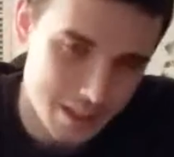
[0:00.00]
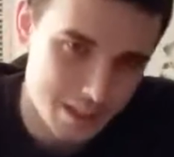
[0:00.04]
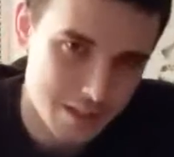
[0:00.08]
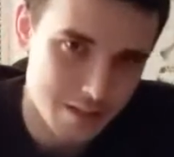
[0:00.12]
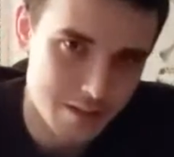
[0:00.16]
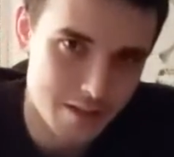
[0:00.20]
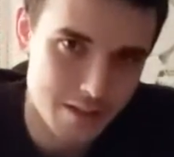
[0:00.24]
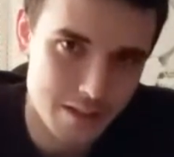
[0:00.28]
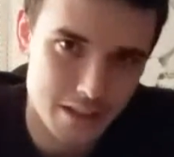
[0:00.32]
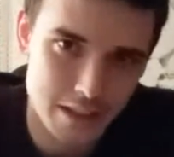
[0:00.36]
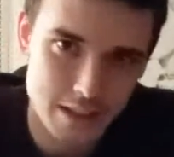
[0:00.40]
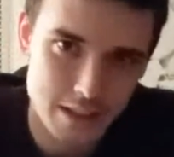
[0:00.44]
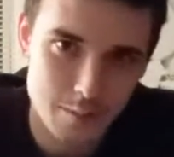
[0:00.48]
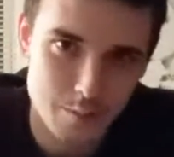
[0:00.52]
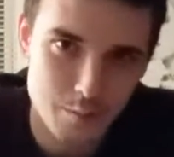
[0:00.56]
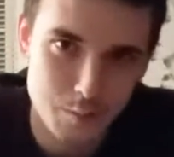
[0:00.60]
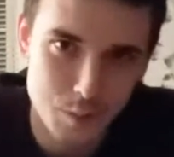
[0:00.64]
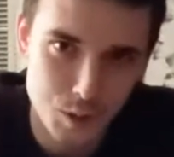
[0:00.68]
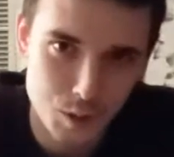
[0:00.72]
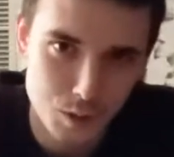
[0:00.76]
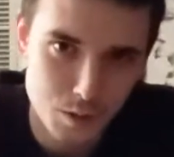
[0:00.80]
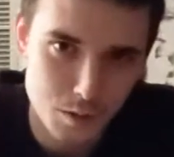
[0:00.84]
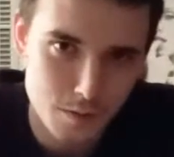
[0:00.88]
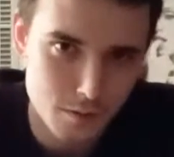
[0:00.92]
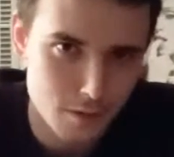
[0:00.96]
It's
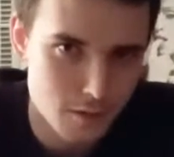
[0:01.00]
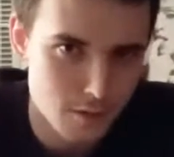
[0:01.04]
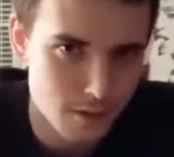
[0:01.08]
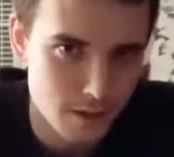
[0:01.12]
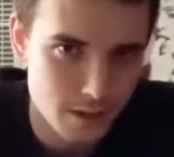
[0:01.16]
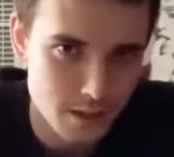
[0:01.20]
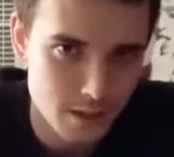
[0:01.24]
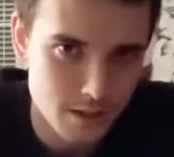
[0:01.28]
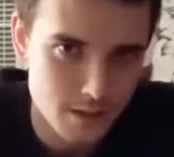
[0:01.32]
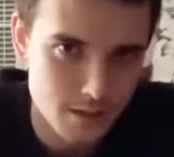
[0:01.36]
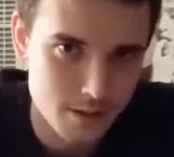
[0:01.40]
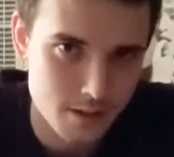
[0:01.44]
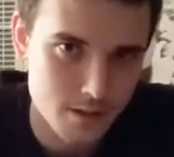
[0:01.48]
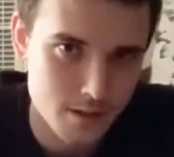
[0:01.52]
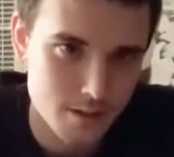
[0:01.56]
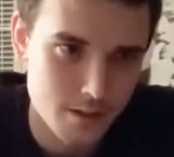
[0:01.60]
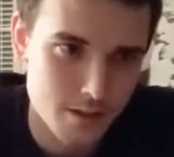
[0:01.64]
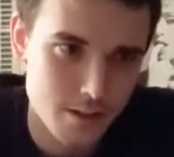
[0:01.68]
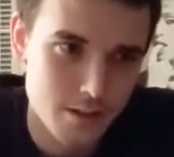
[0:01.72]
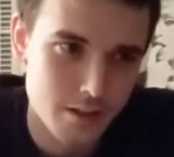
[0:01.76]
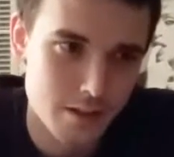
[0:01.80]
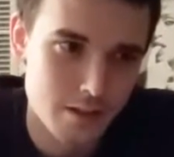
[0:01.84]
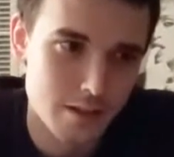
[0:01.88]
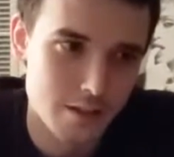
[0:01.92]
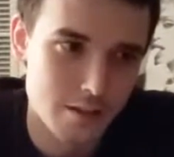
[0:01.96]
middle of the list,
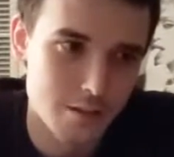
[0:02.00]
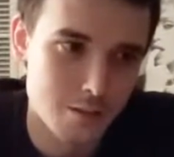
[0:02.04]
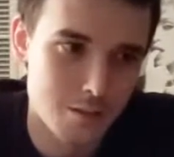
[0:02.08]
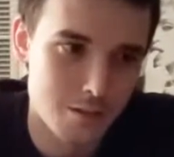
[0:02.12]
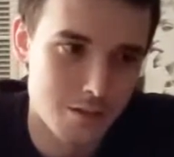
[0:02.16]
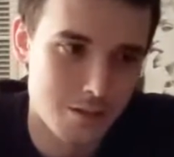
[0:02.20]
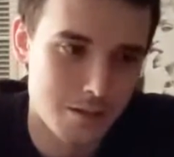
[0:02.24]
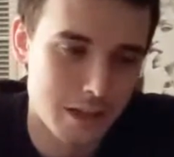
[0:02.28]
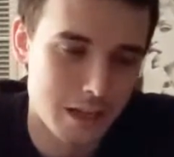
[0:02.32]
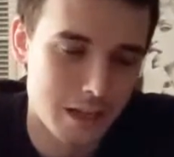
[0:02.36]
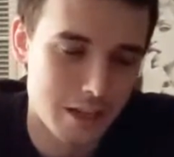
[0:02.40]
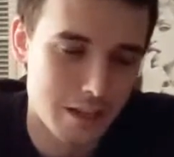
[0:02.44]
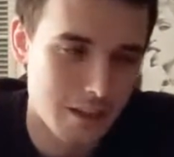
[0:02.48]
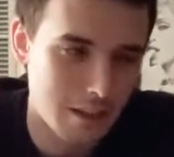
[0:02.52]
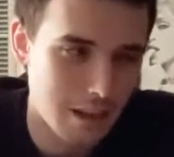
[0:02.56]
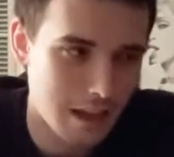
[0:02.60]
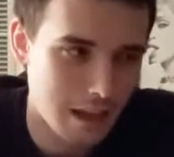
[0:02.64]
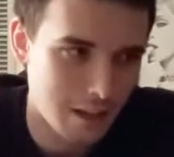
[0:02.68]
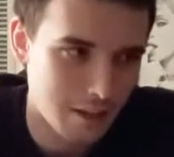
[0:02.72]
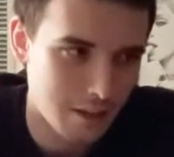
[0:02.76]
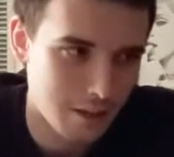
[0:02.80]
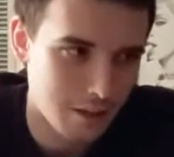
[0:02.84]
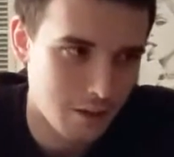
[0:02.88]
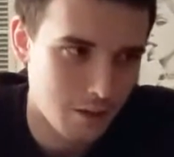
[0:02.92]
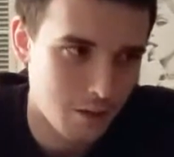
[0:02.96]
so it's not
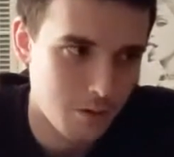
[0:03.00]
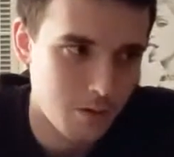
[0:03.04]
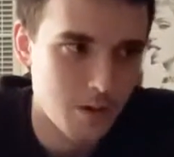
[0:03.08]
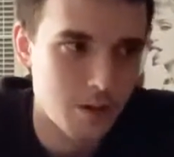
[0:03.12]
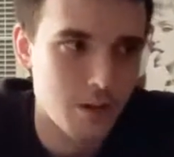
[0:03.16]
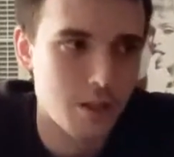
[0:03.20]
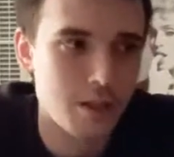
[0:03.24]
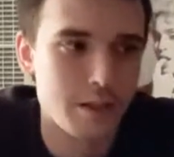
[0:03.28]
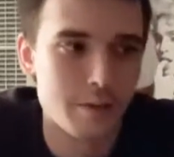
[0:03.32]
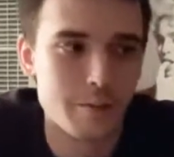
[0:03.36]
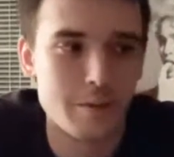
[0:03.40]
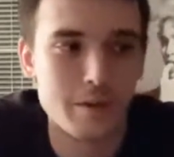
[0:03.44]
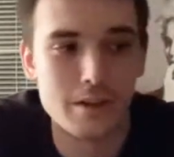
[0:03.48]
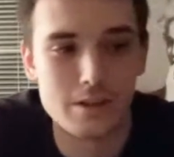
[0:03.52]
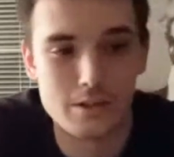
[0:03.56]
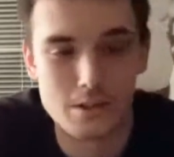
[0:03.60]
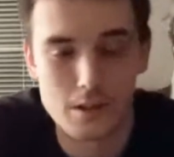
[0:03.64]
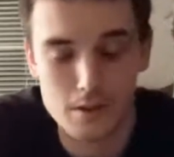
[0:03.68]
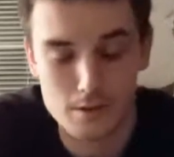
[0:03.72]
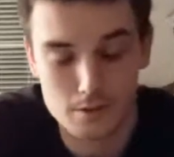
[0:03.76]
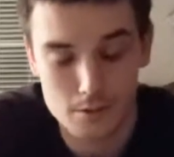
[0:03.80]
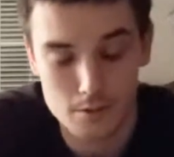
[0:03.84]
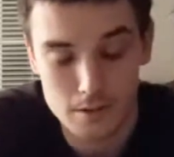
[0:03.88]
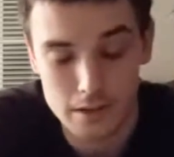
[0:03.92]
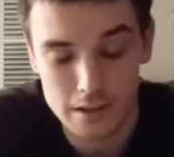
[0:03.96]
that low, but it's
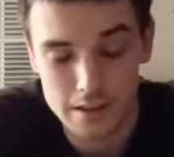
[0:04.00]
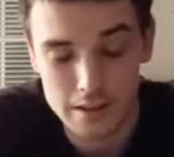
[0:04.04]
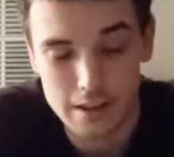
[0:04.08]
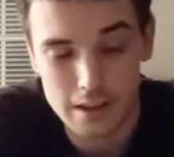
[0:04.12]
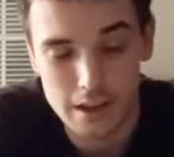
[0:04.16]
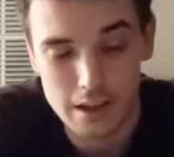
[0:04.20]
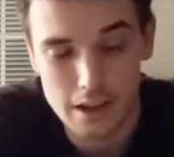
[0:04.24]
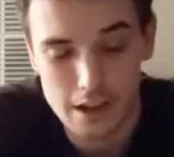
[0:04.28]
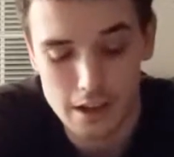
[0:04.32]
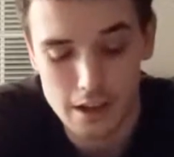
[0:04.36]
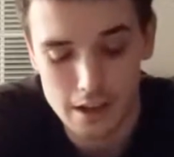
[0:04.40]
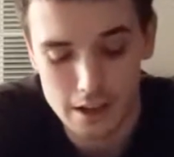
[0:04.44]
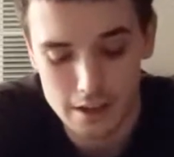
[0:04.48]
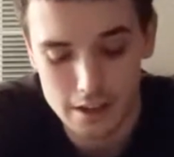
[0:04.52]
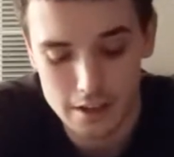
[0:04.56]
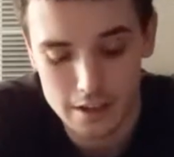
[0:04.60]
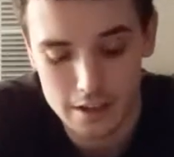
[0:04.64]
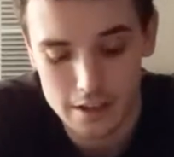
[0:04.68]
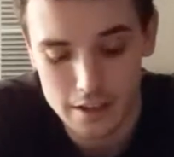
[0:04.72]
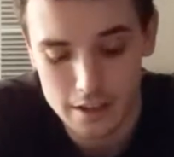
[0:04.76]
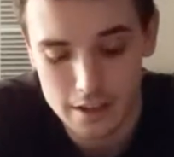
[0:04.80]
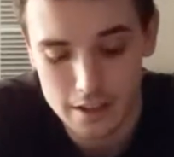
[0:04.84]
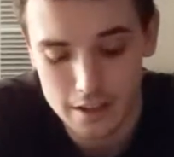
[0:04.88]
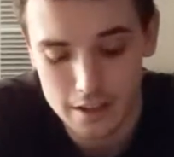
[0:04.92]
also not that high.